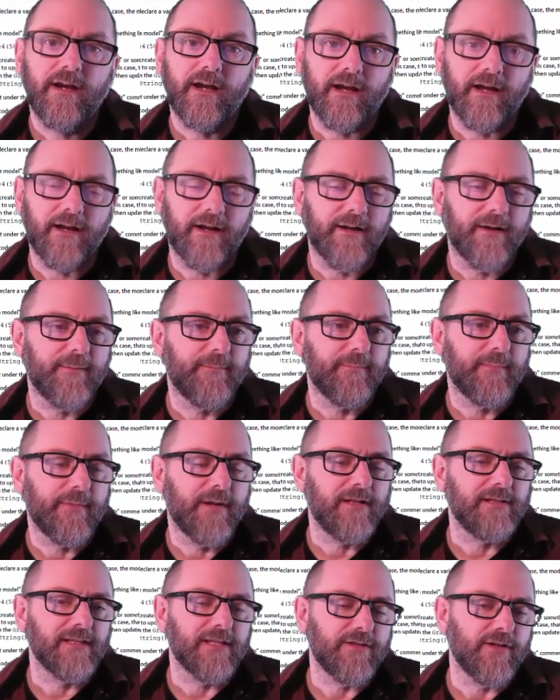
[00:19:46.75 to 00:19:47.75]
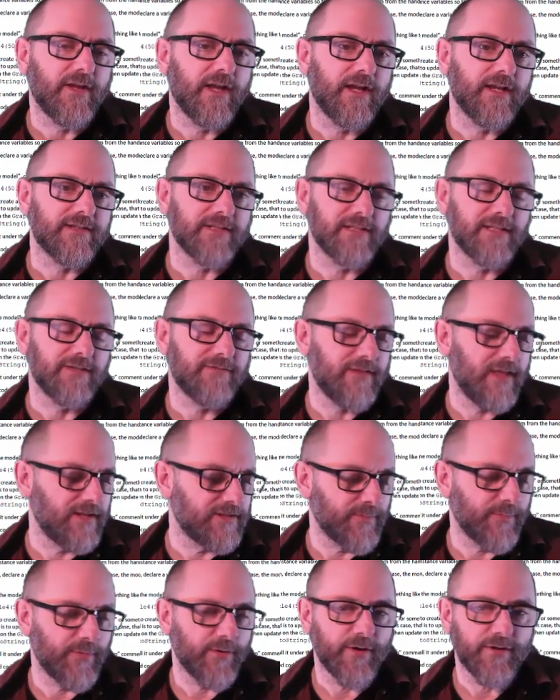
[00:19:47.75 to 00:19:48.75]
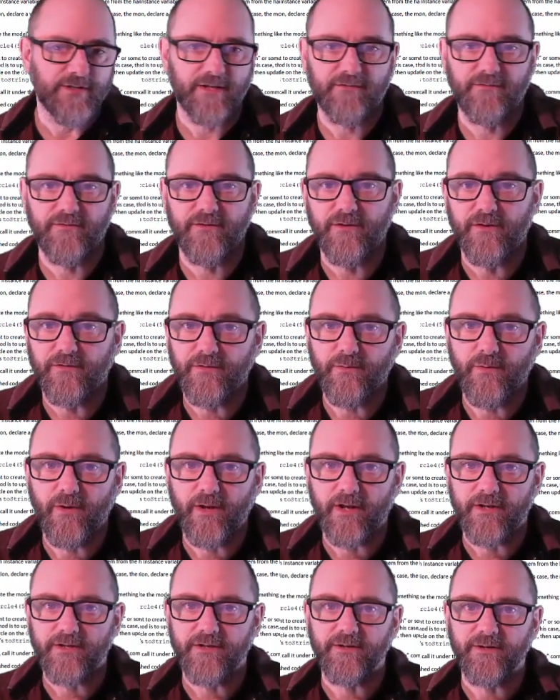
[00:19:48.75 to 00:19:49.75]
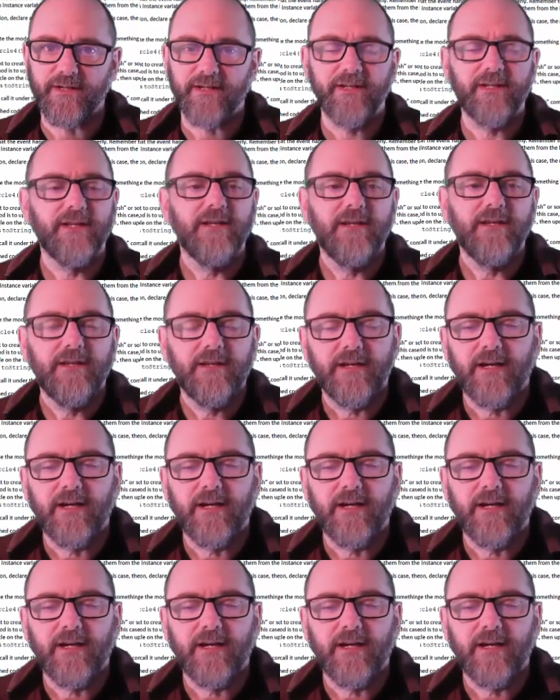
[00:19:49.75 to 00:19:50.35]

I'll leave that as a project for you if you want to do it.